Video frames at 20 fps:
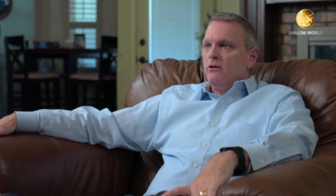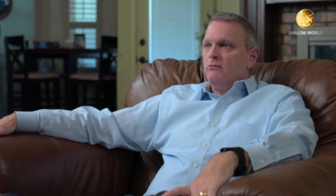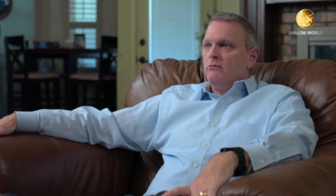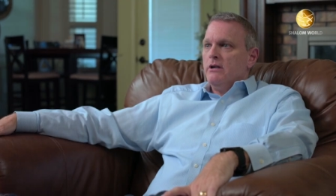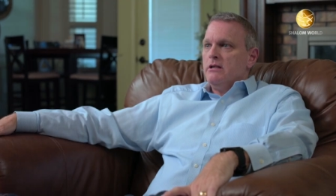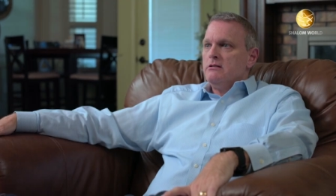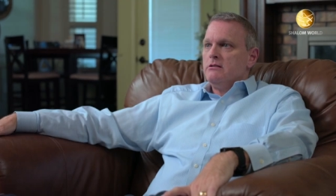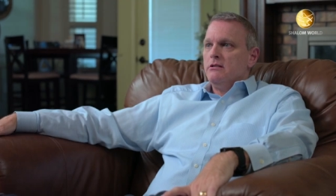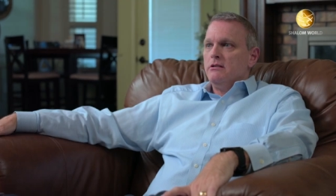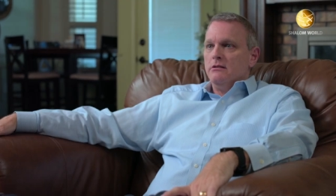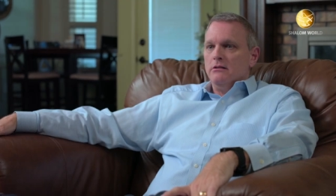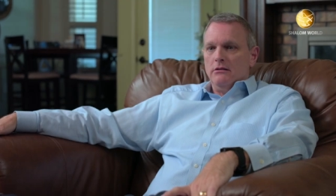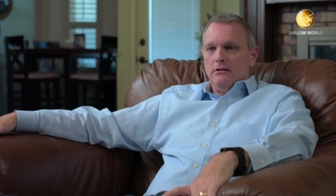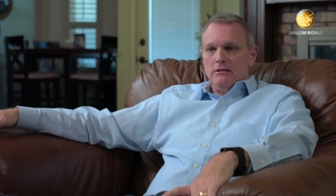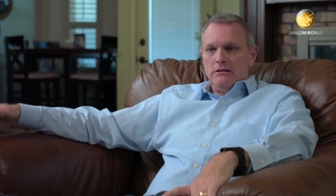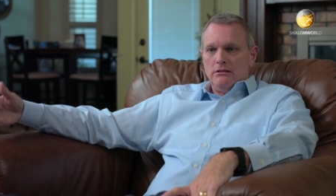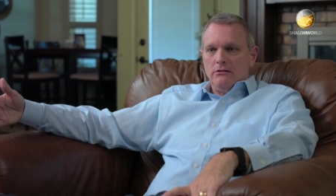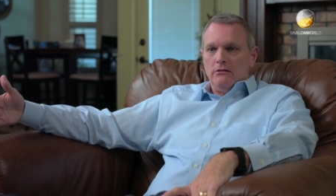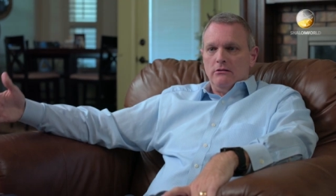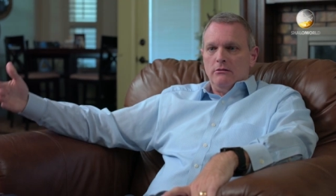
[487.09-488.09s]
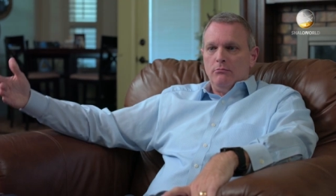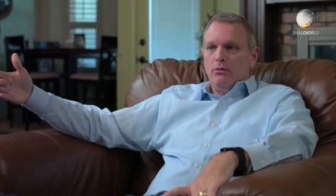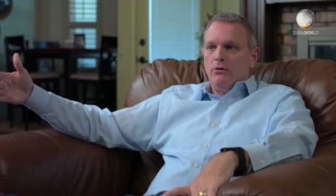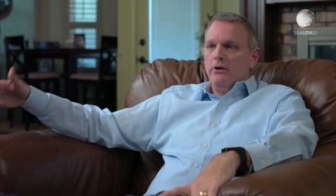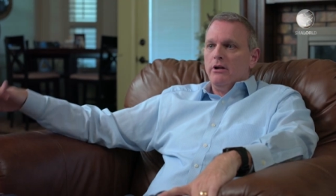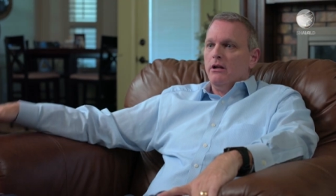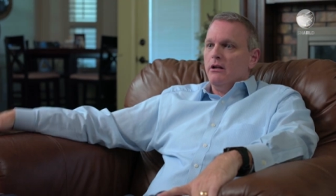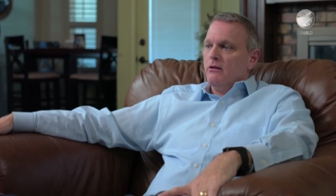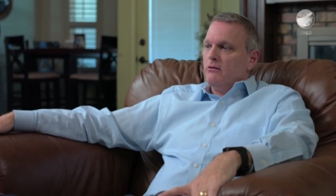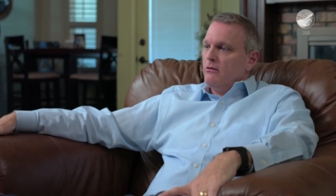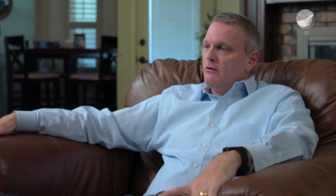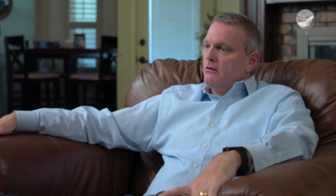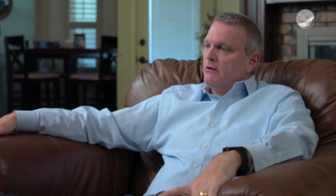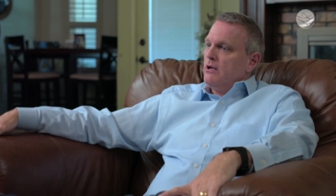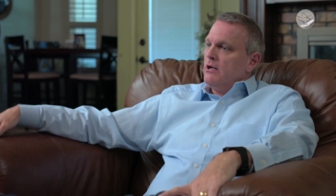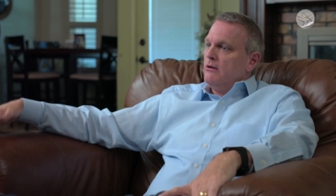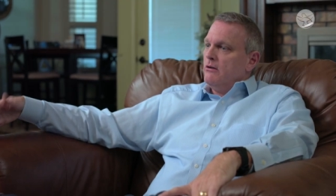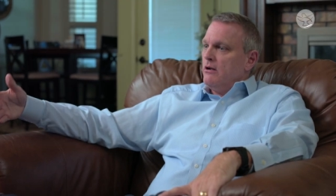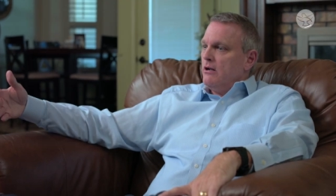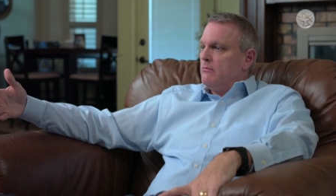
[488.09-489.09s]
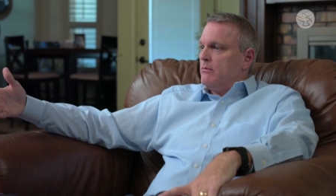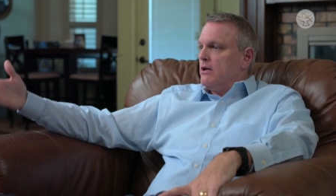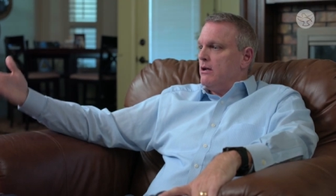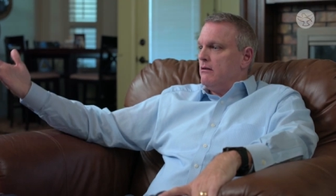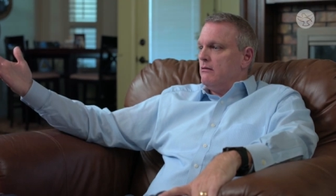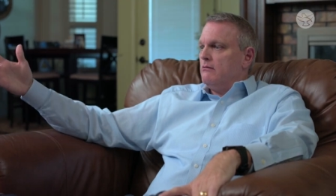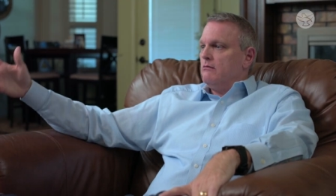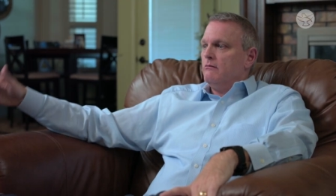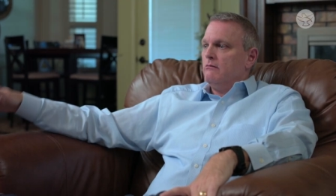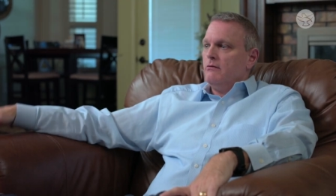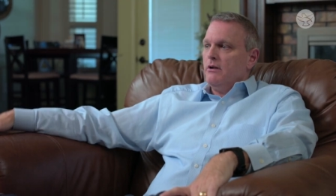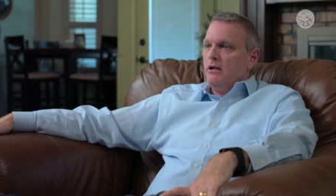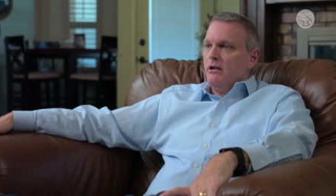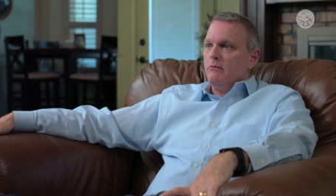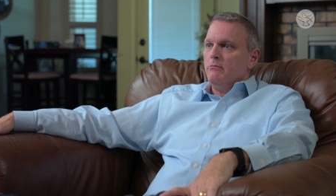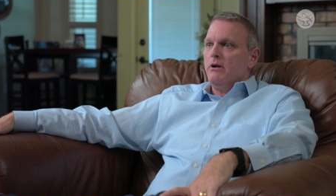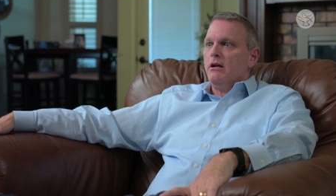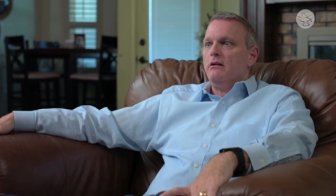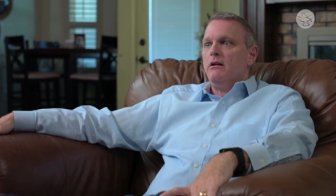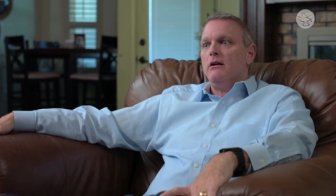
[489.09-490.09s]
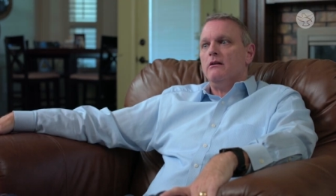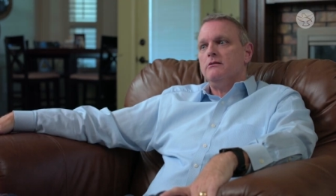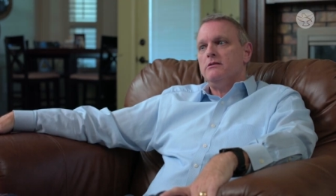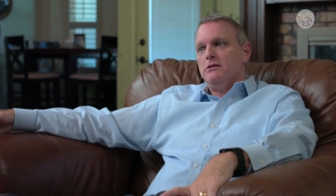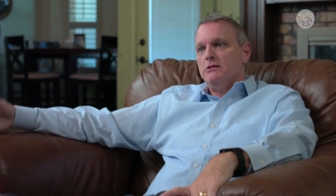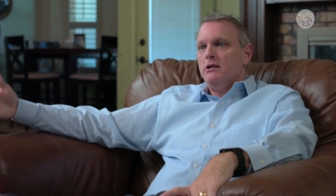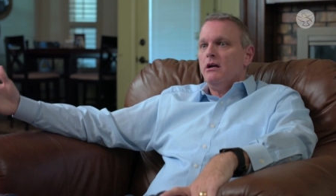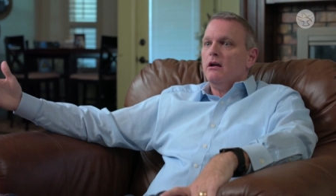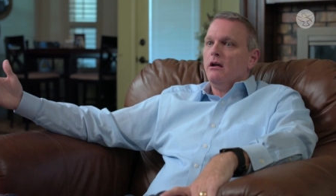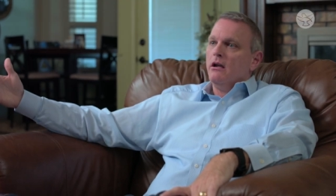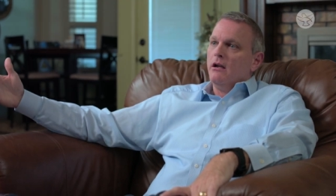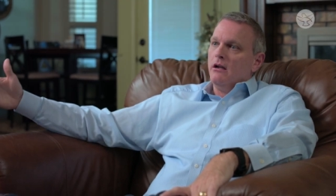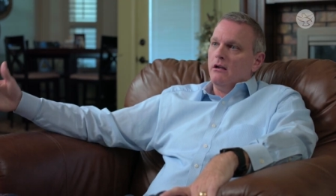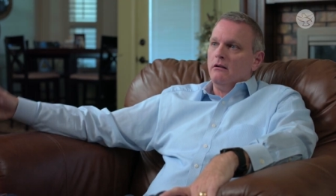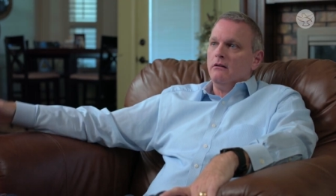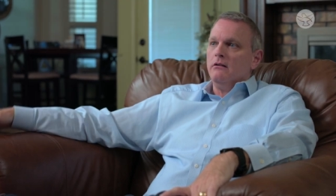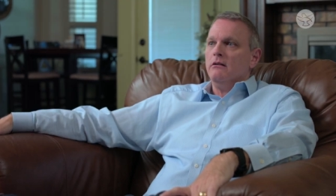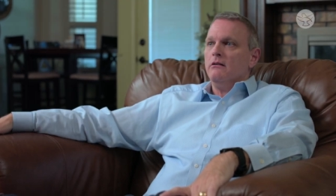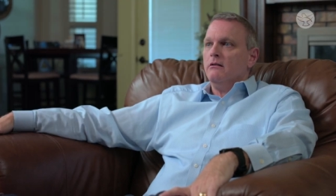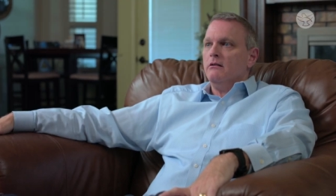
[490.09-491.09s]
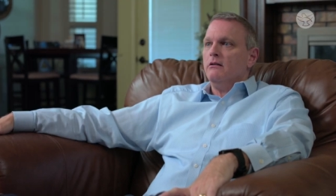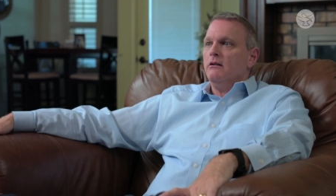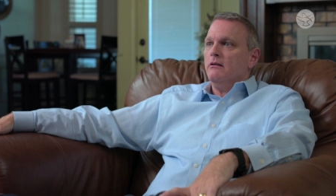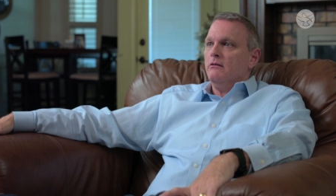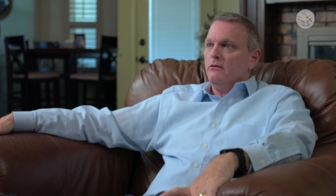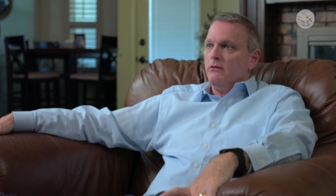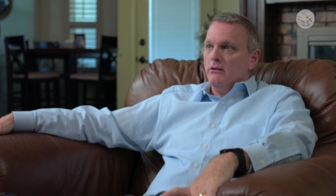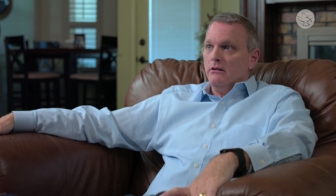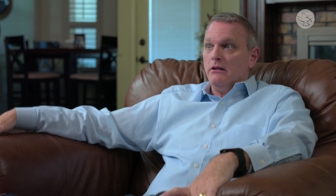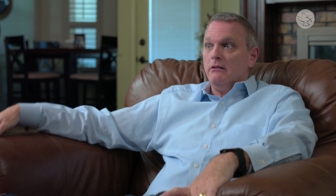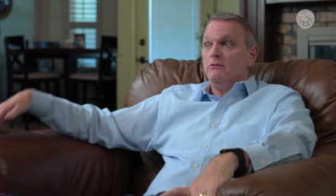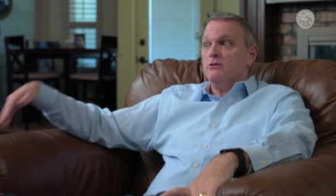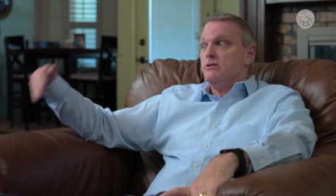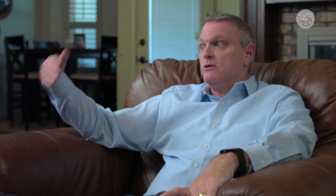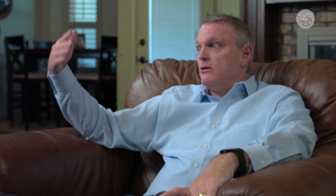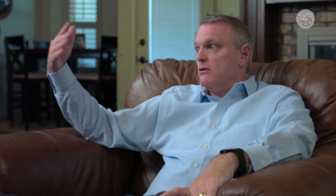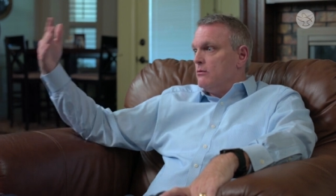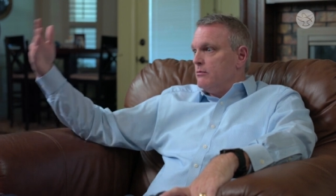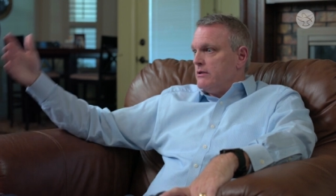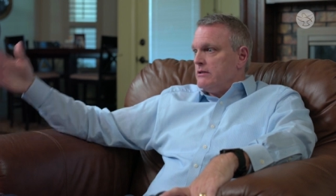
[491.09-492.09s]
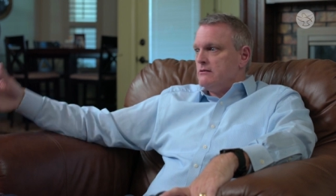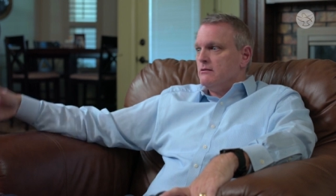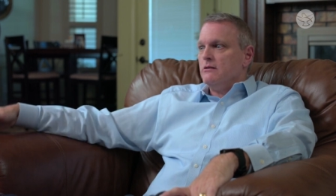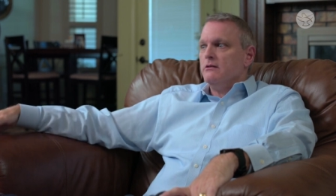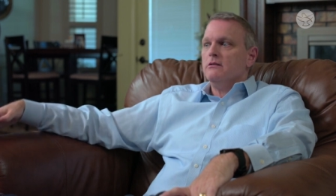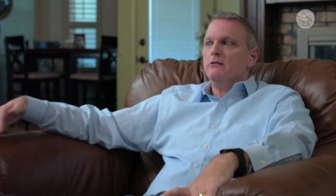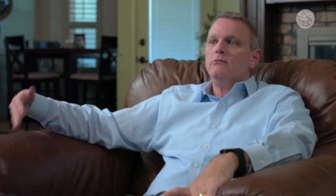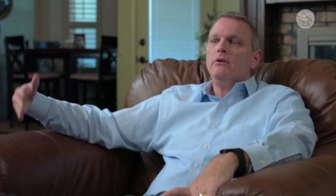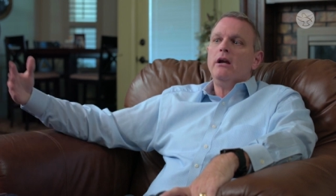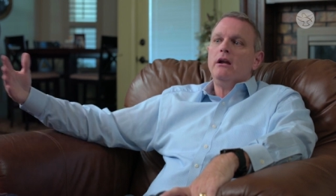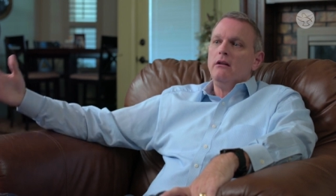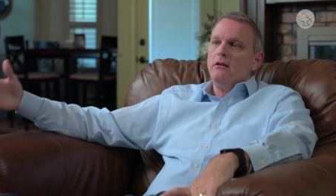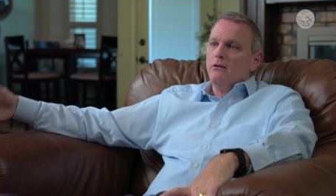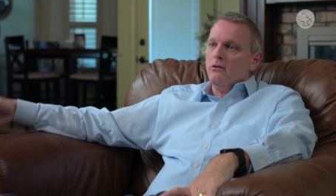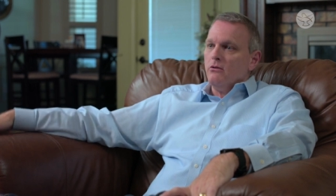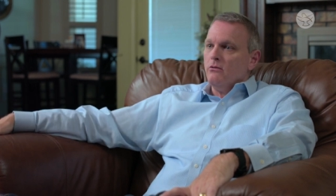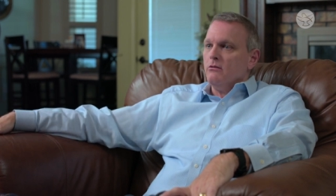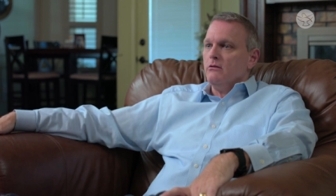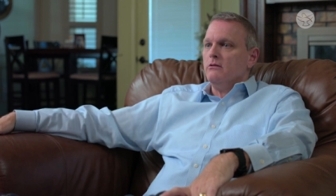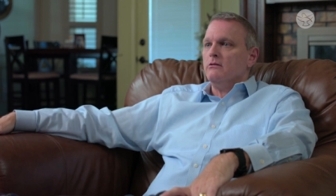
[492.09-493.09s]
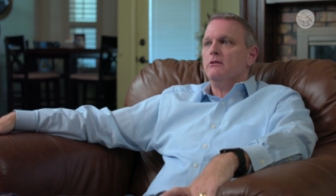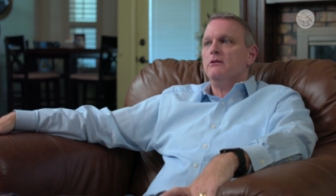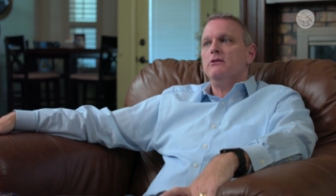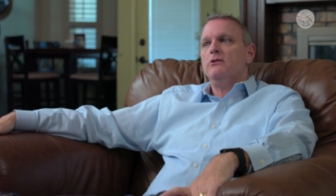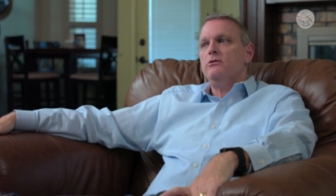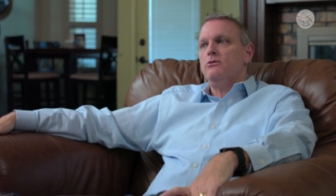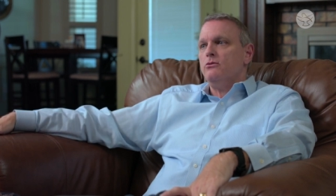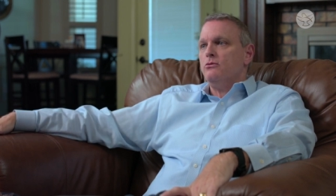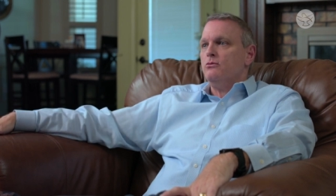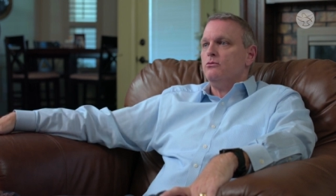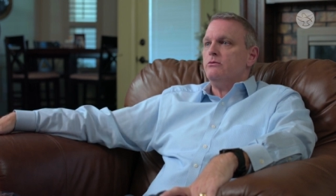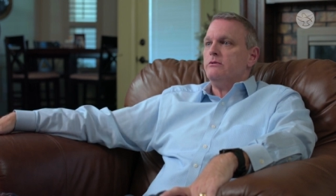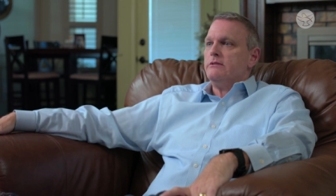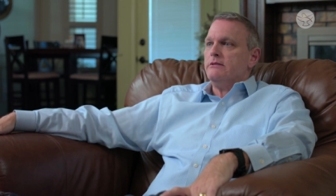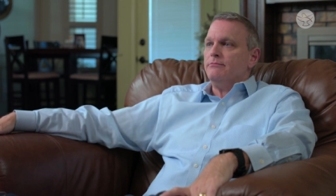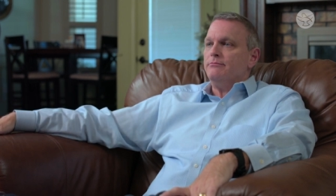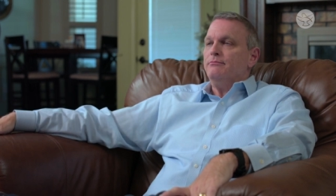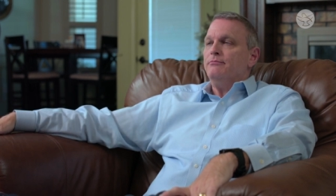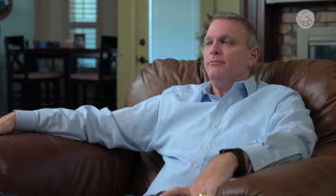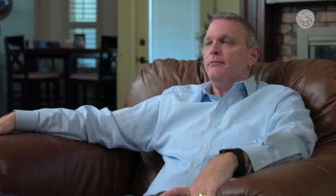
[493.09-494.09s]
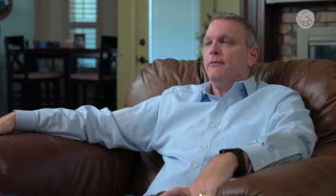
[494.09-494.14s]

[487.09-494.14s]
arrested and it's on the print or hearing about, reading about how she died. And, you know, and it was always on the radio, on the news. And